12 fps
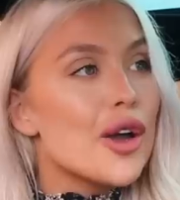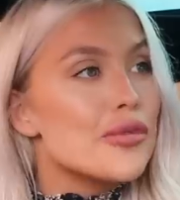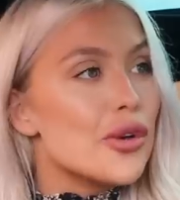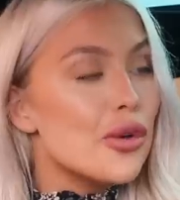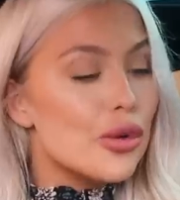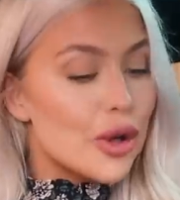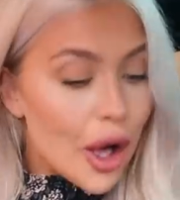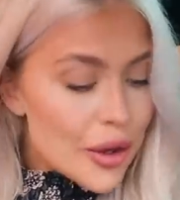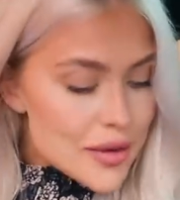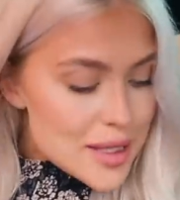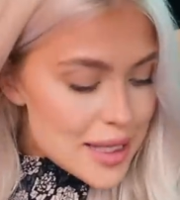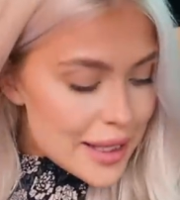Hope you're all
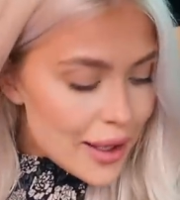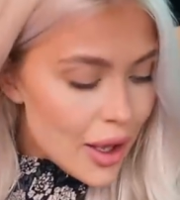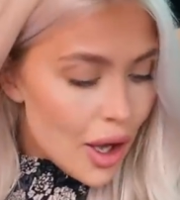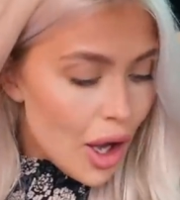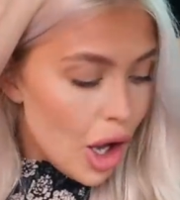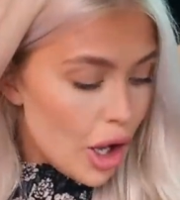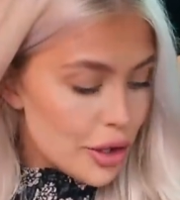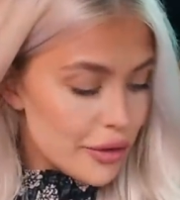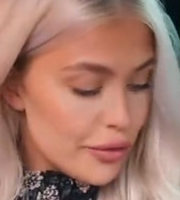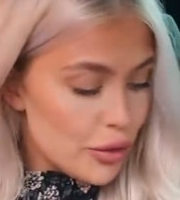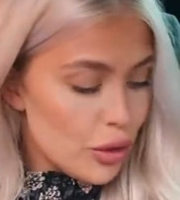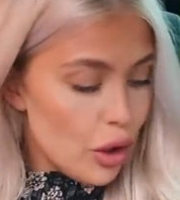cosy, hope
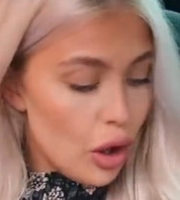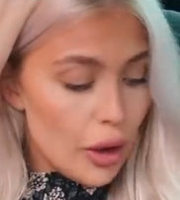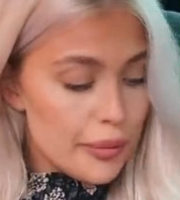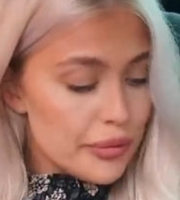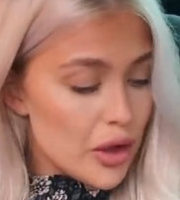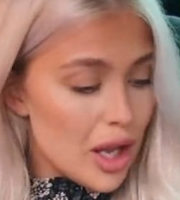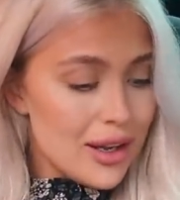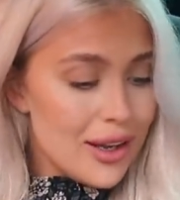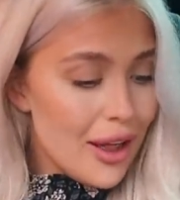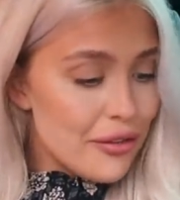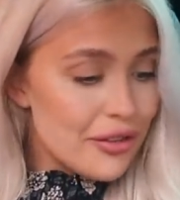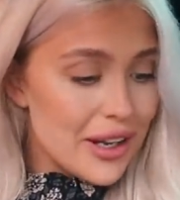you've all got a
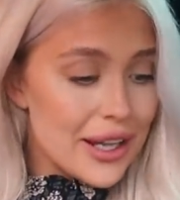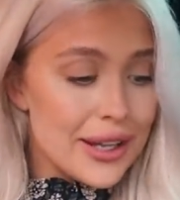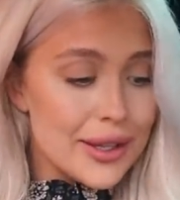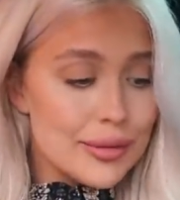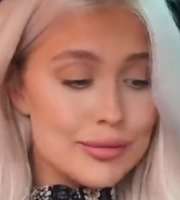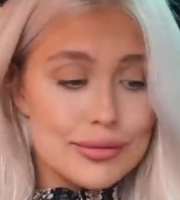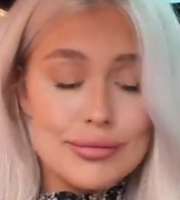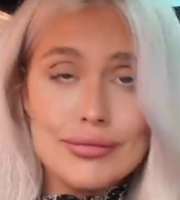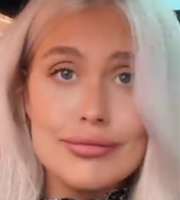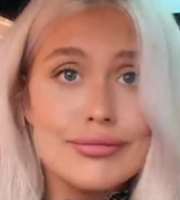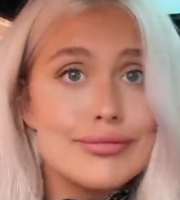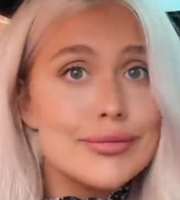lovely
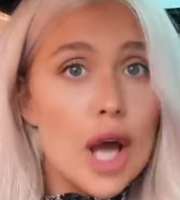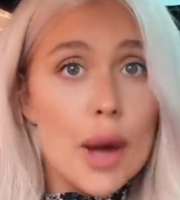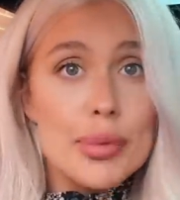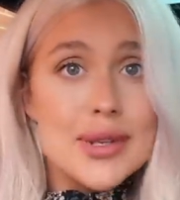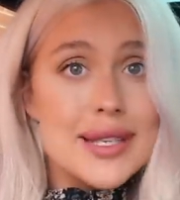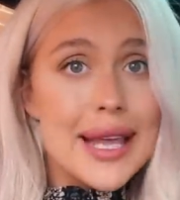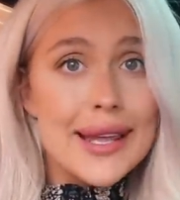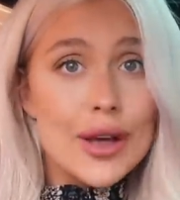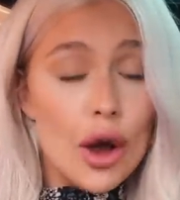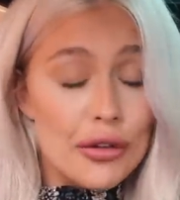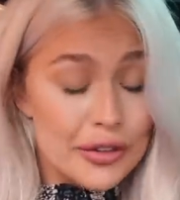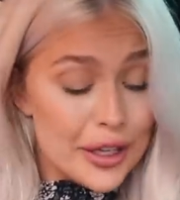cup of tea,
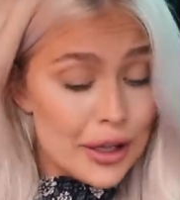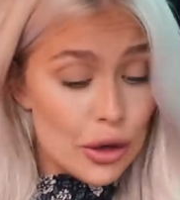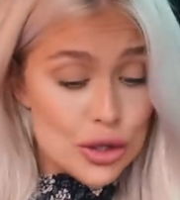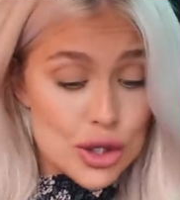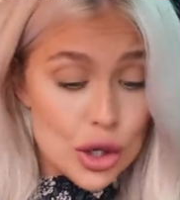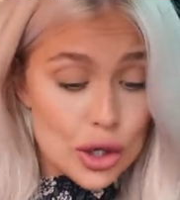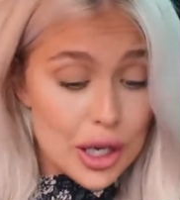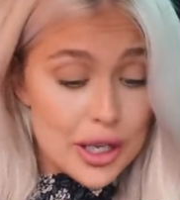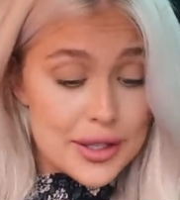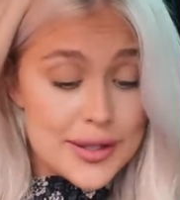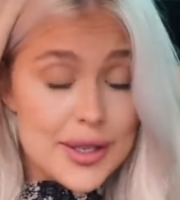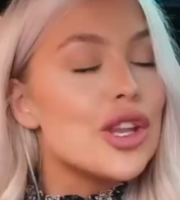coffee, hot
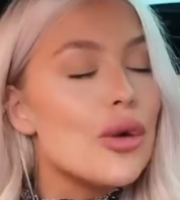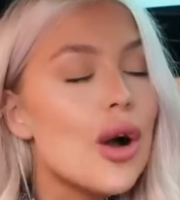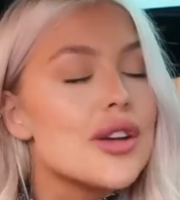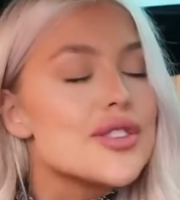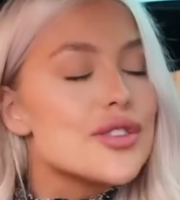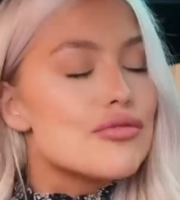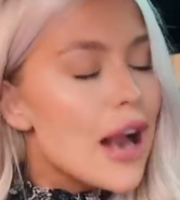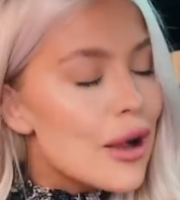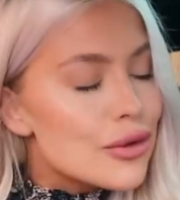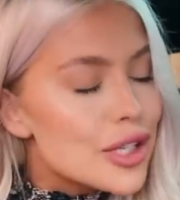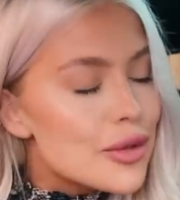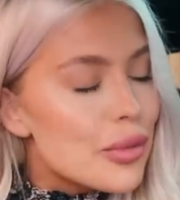chocolate, and you are
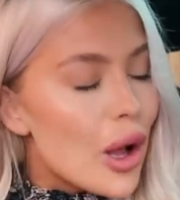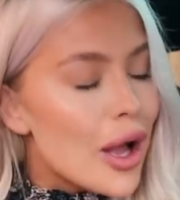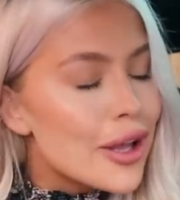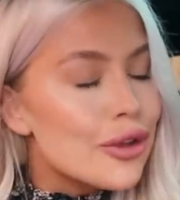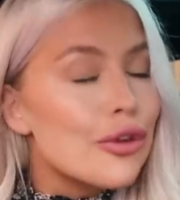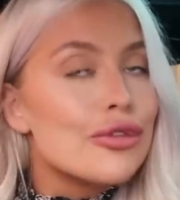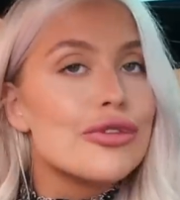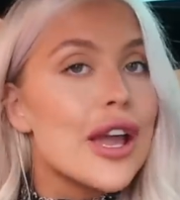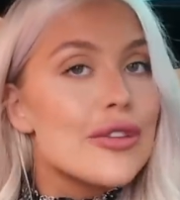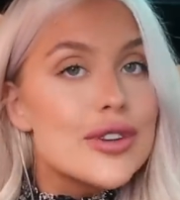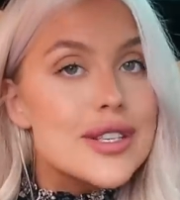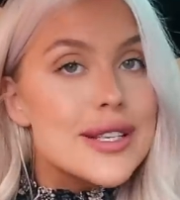surrounded by your
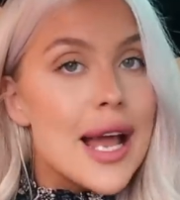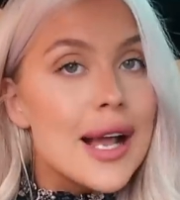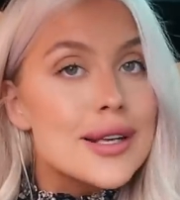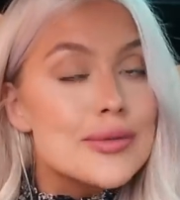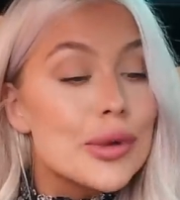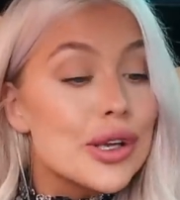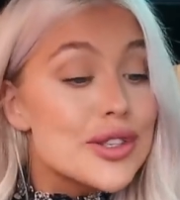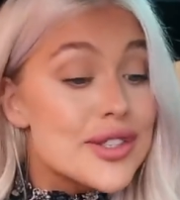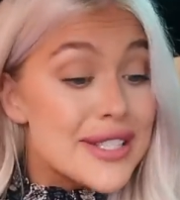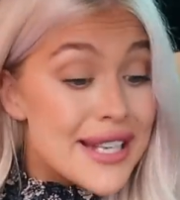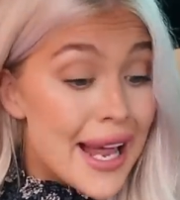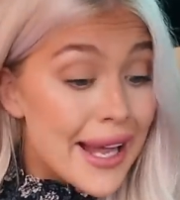favourite snacks, because
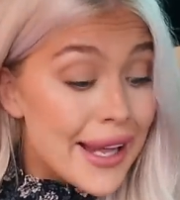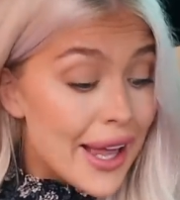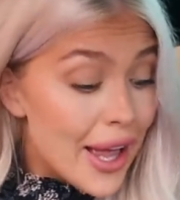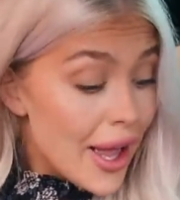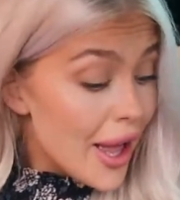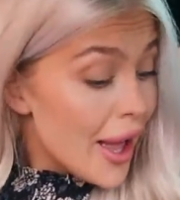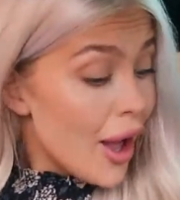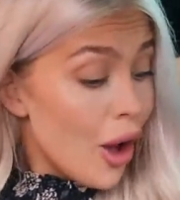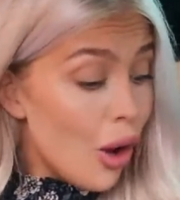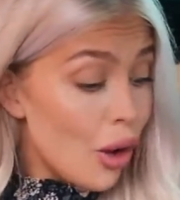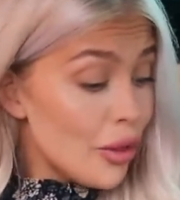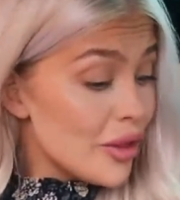today,
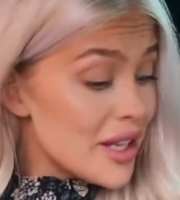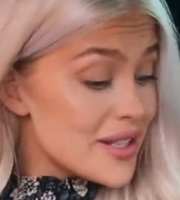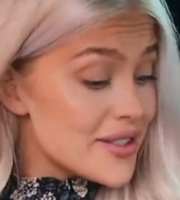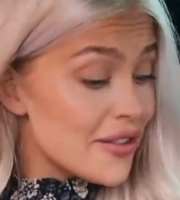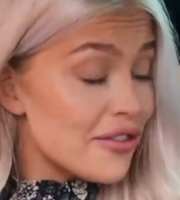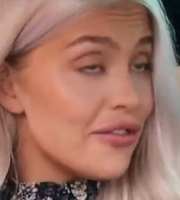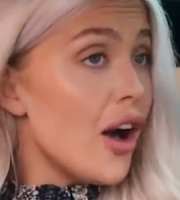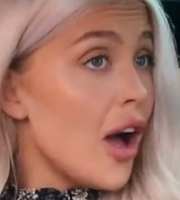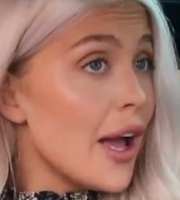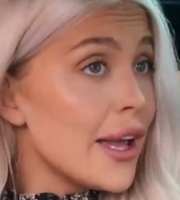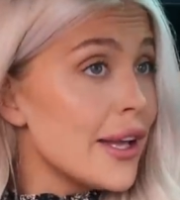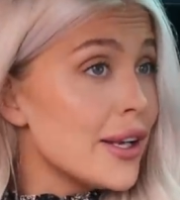on this
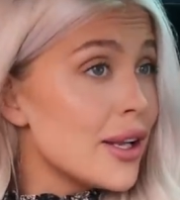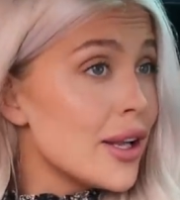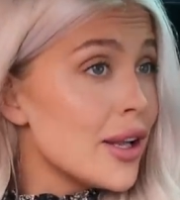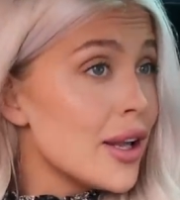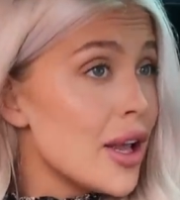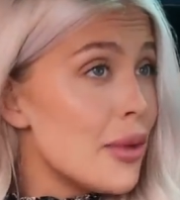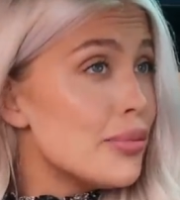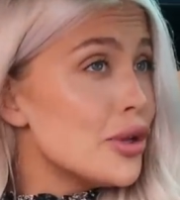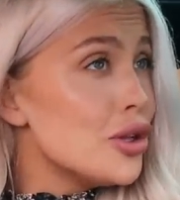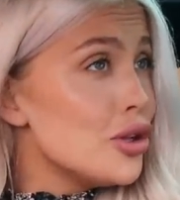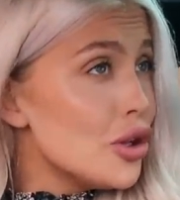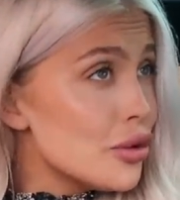fine,
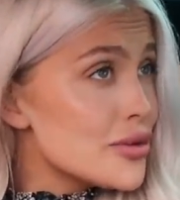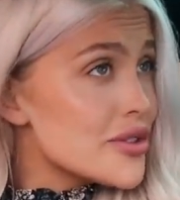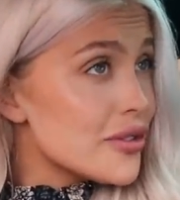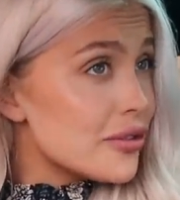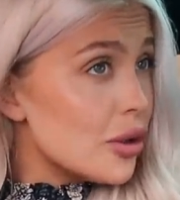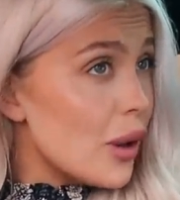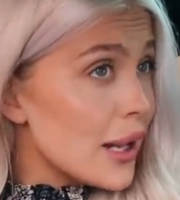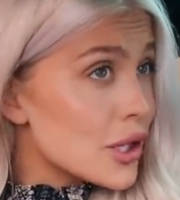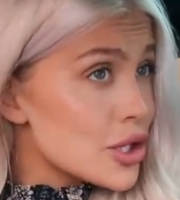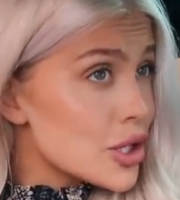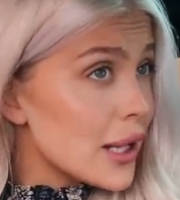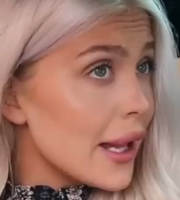beautiful,
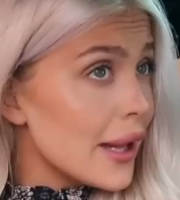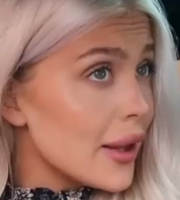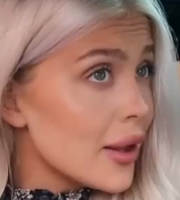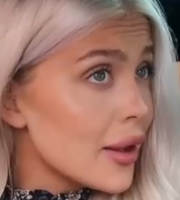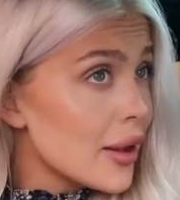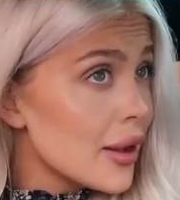actually,